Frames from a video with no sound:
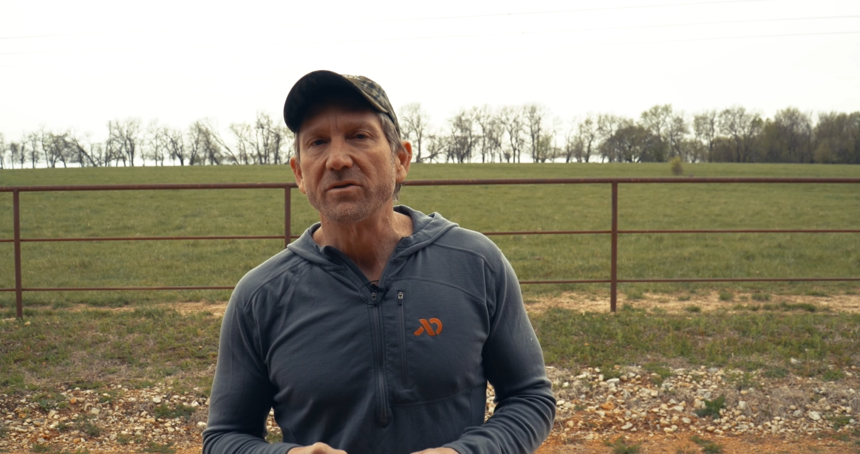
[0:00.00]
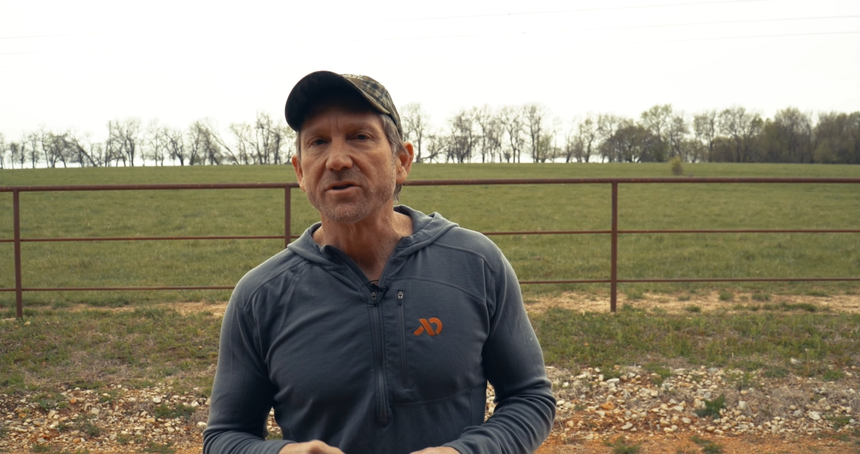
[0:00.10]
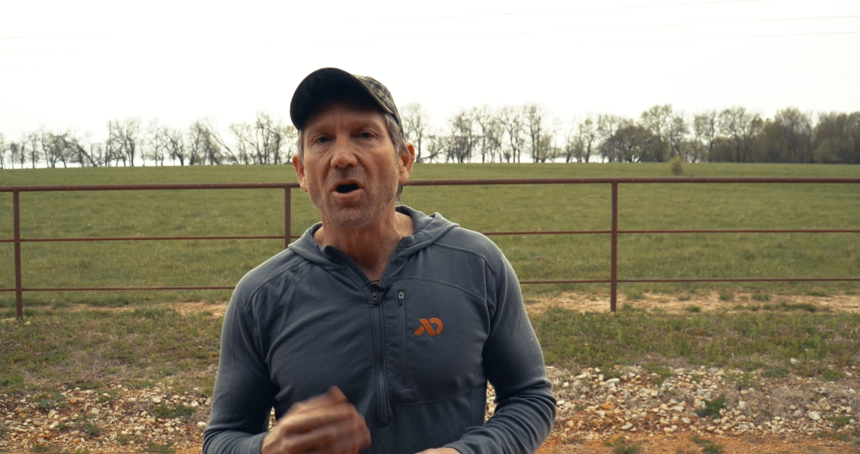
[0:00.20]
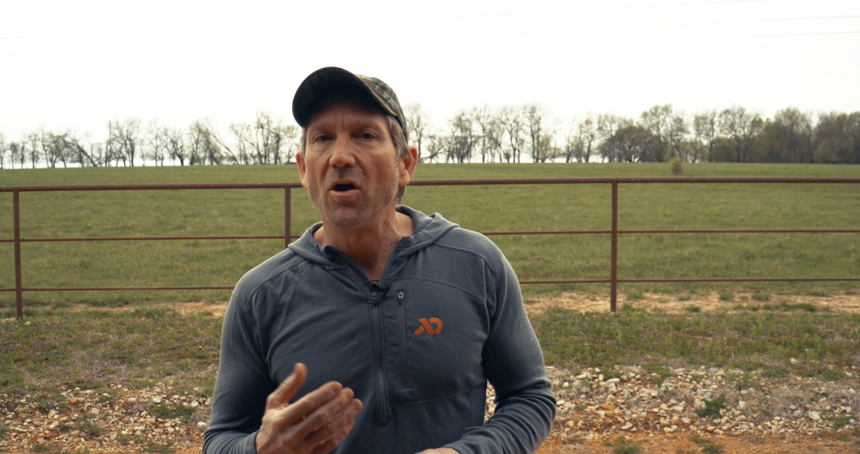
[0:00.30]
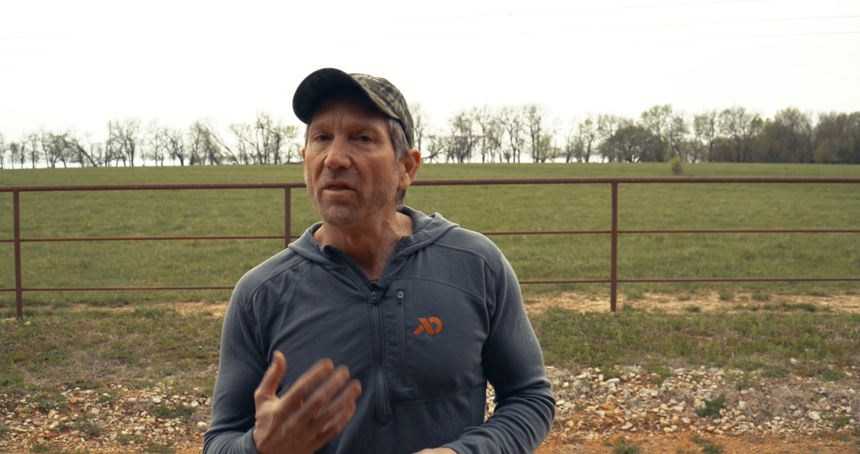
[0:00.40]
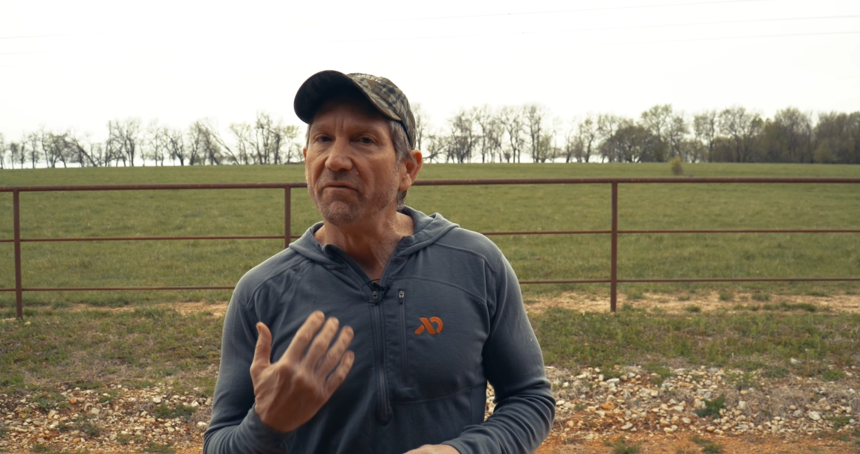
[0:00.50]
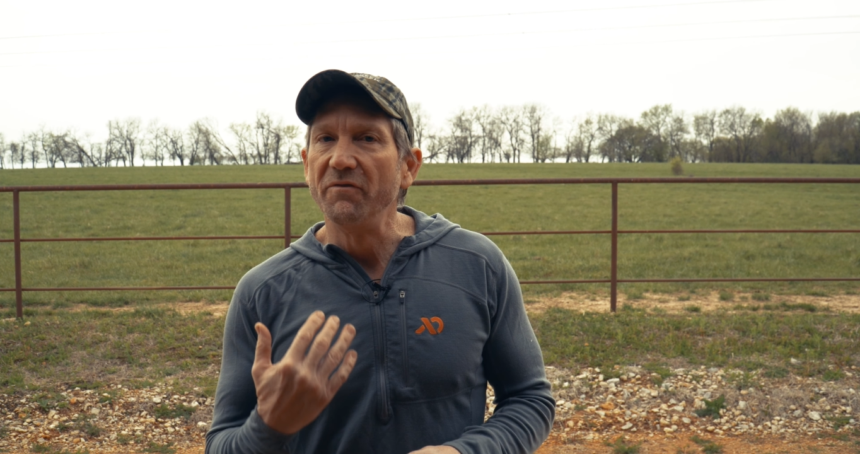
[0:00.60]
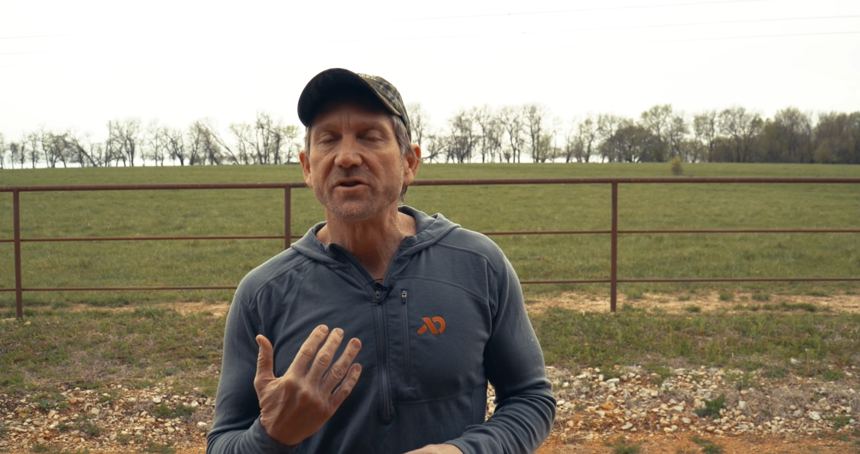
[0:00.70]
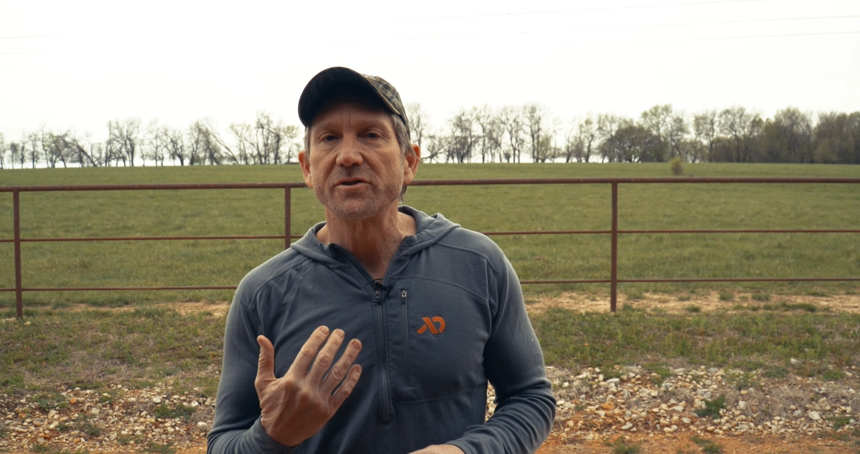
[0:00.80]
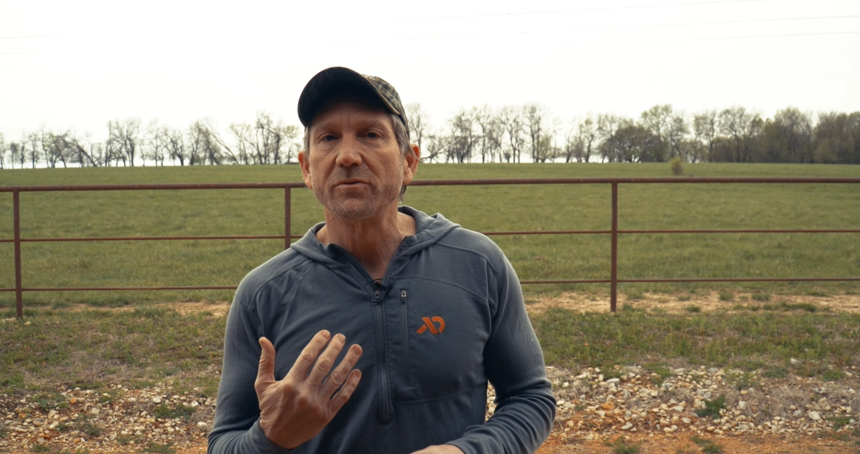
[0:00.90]
is a call that
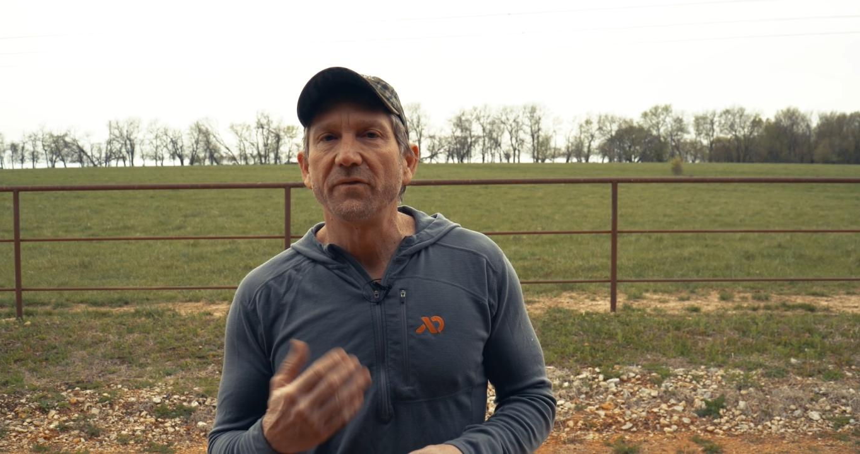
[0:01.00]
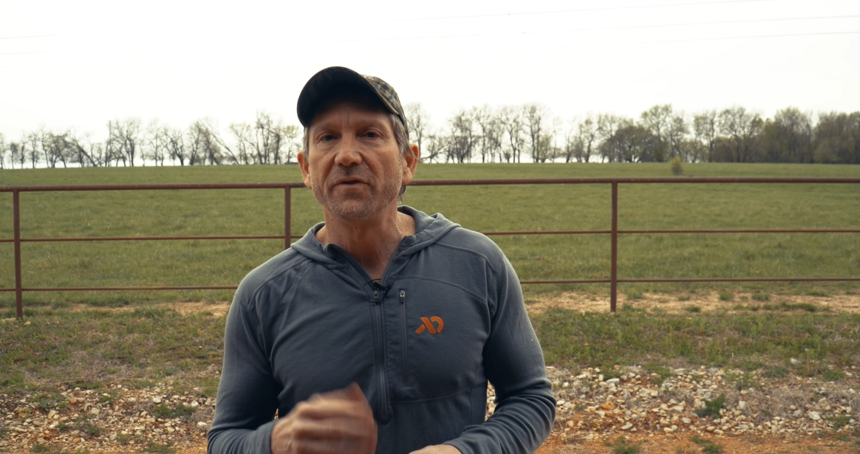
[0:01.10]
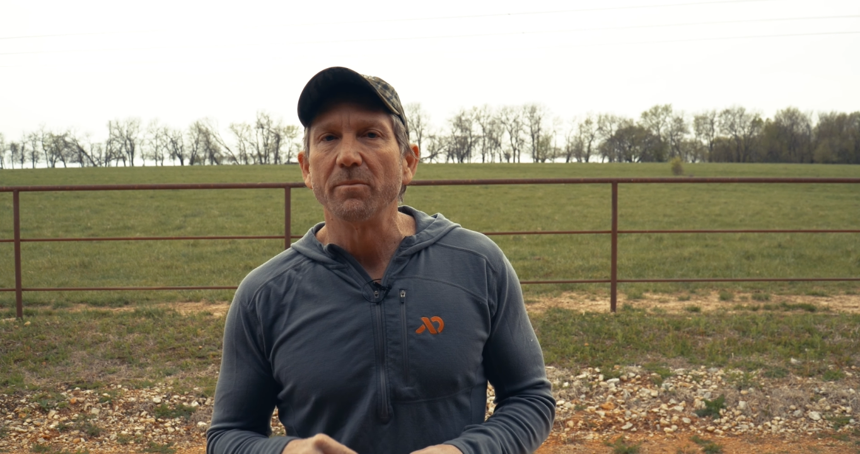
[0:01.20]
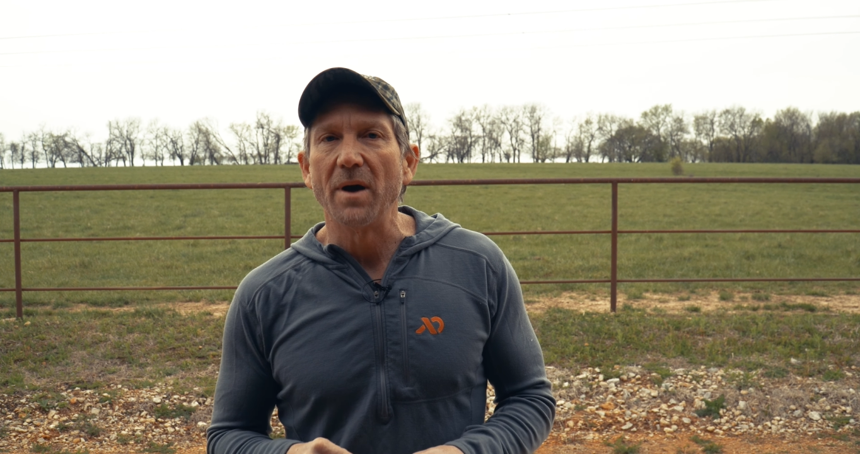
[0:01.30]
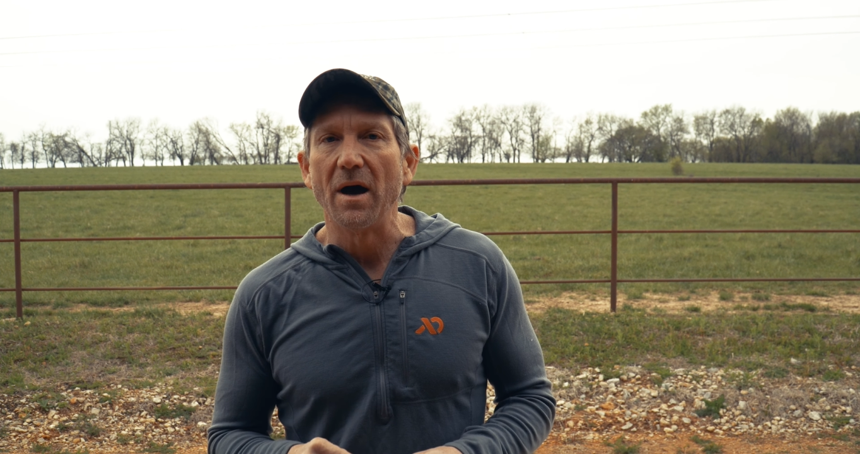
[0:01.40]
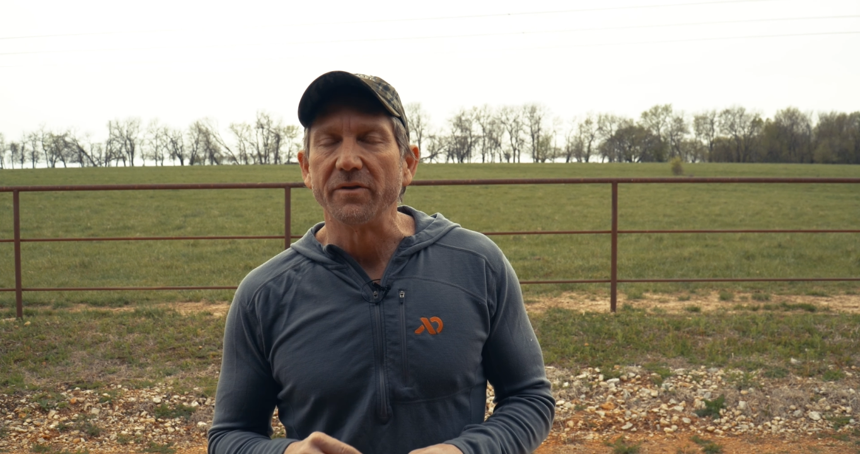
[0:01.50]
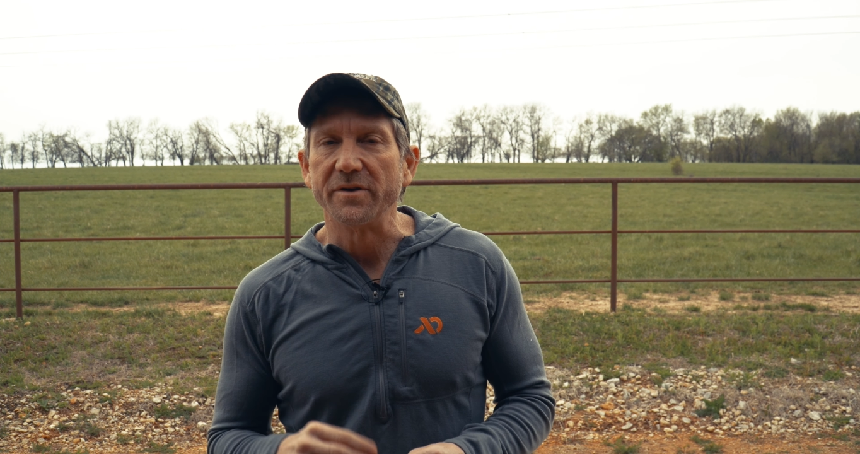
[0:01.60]
fits the roof of your mouth,